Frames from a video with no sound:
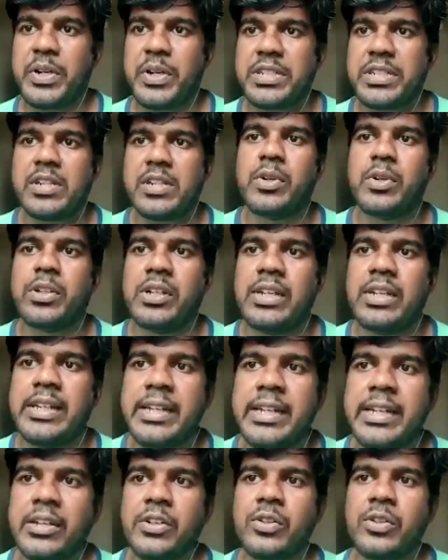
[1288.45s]
would lead into
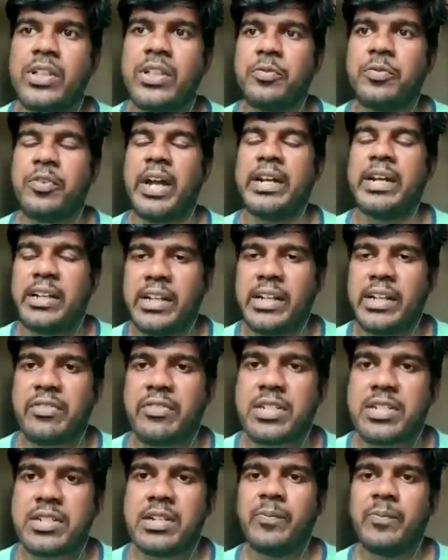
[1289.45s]
the fund diversion
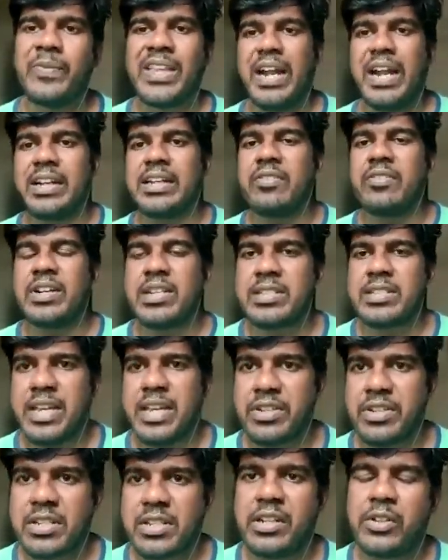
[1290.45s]
and governance diversion into
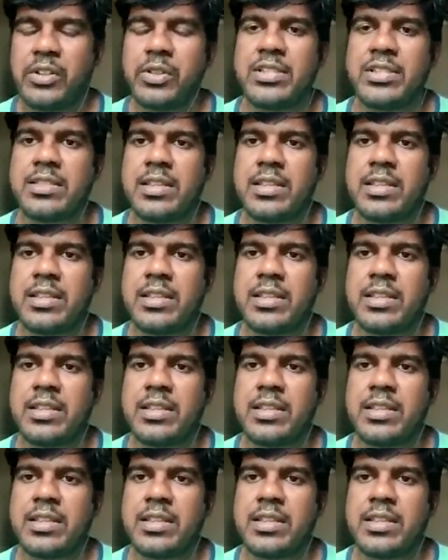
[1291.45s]
these things.